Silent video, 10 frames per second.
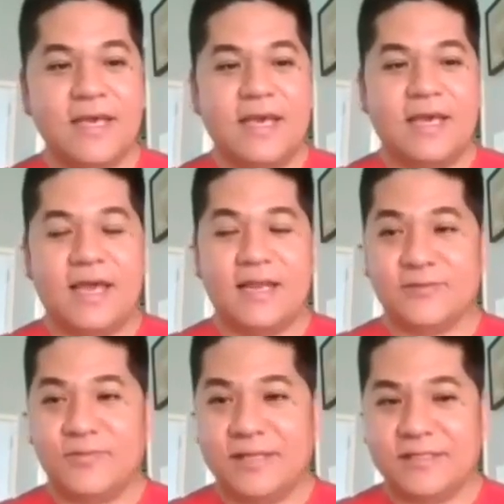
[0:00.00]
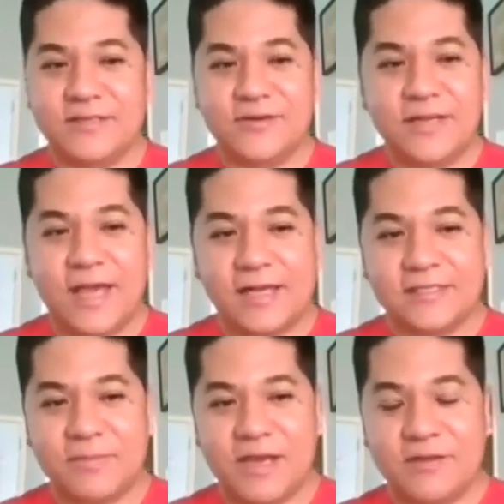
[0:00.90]
and as well as your
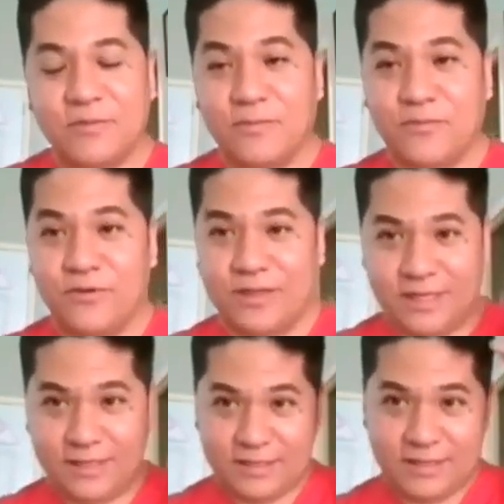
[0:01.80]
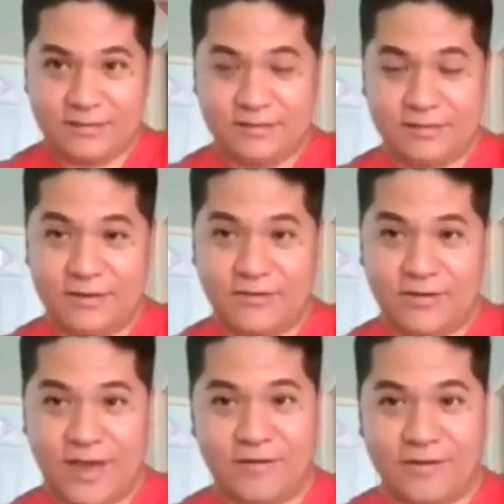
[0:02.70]
nails made up of protein and your
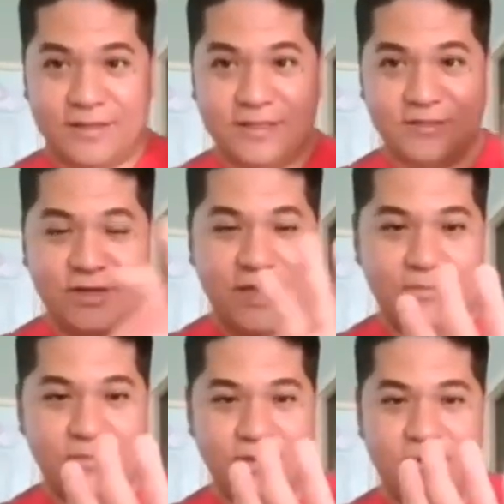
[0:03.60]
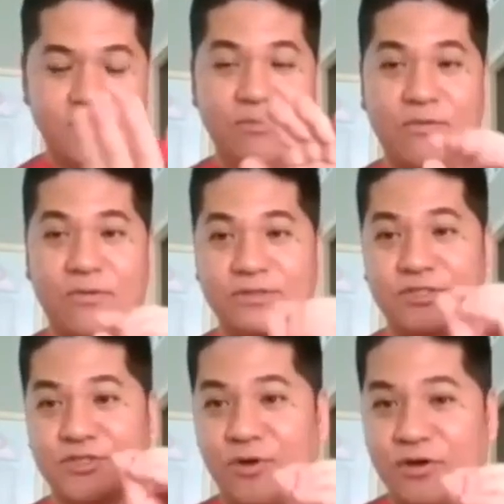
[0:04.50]
keratin to get more
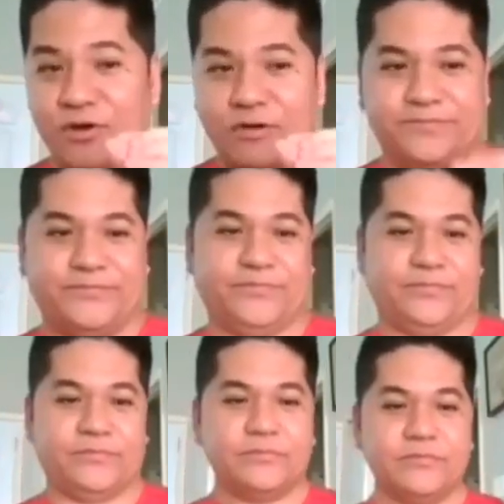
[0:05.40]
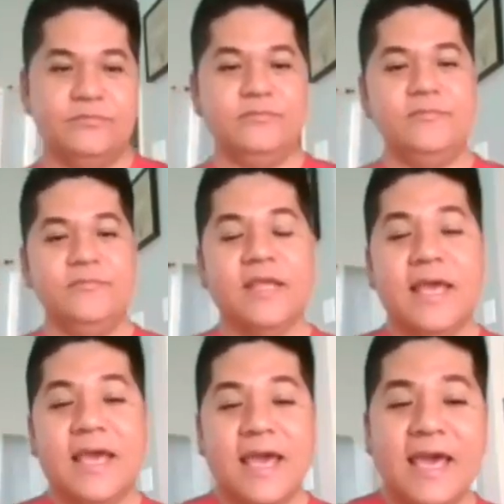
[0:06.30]
stronger.
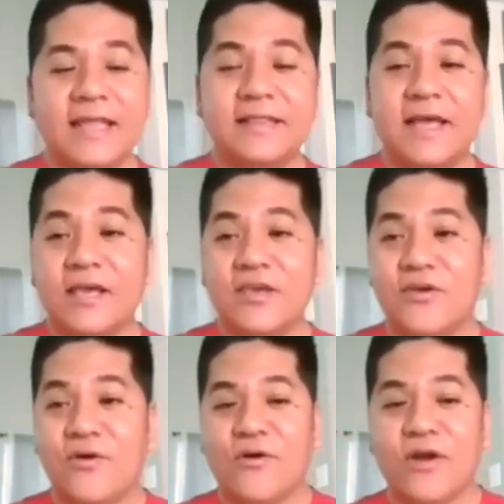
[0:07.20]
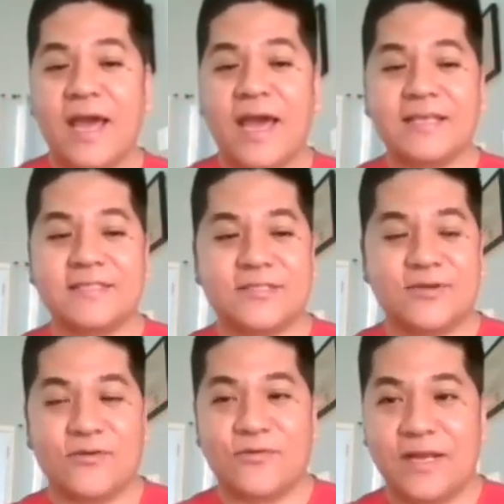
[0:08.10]
And your
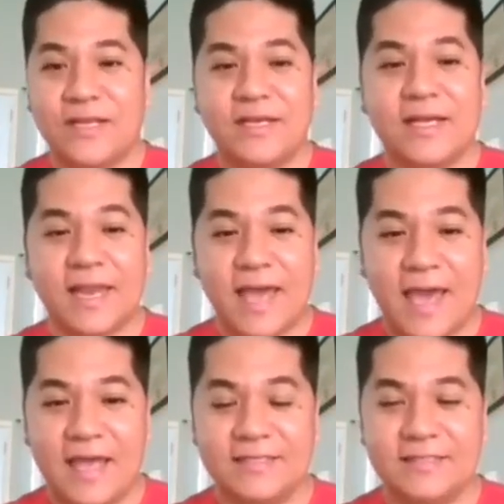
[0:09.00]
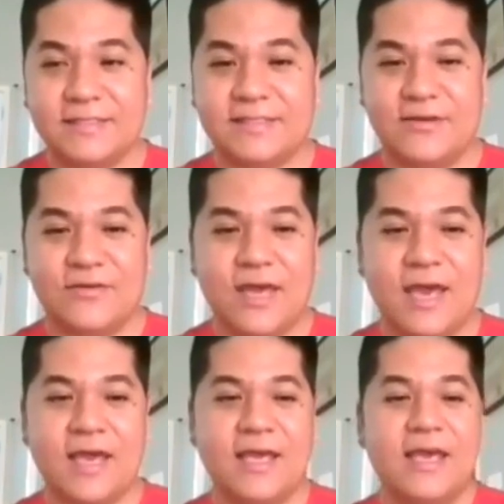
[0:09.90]
exocrine glands,
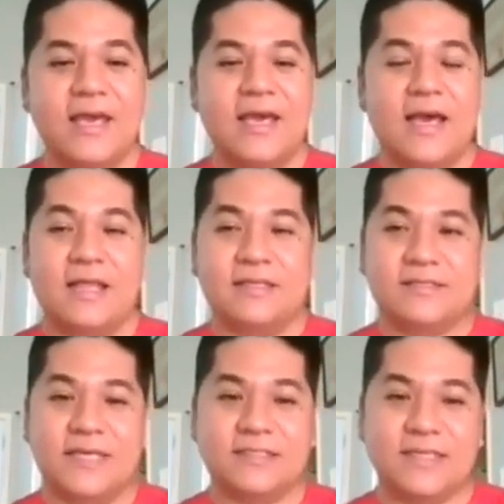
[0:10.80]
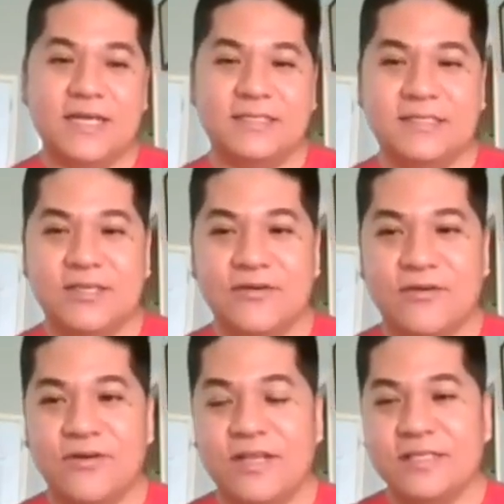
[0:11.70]
okay, such as
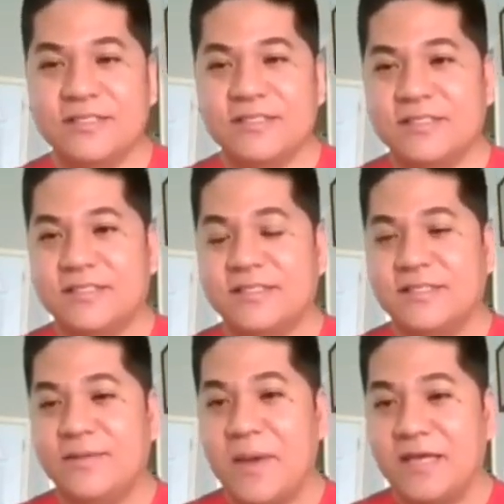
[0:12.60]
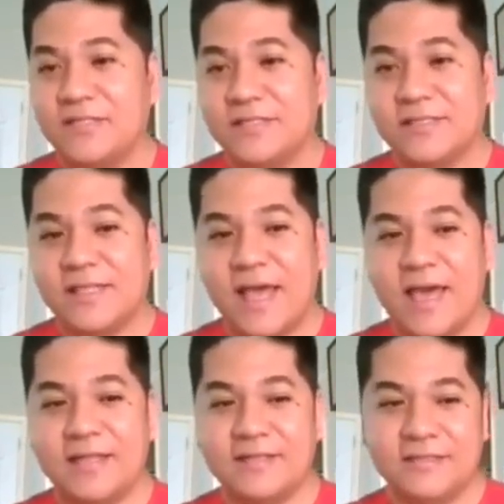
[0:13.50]
the sebaceous
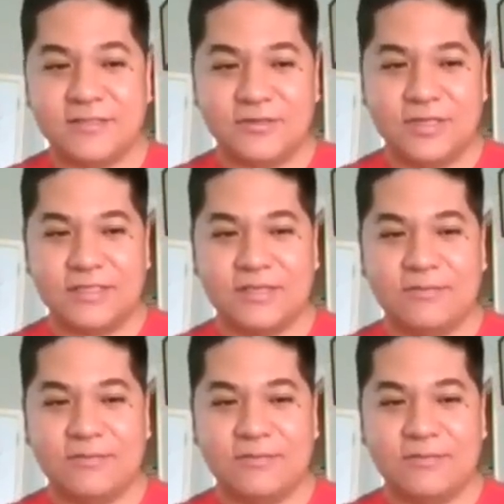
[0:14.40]
gland, so that's a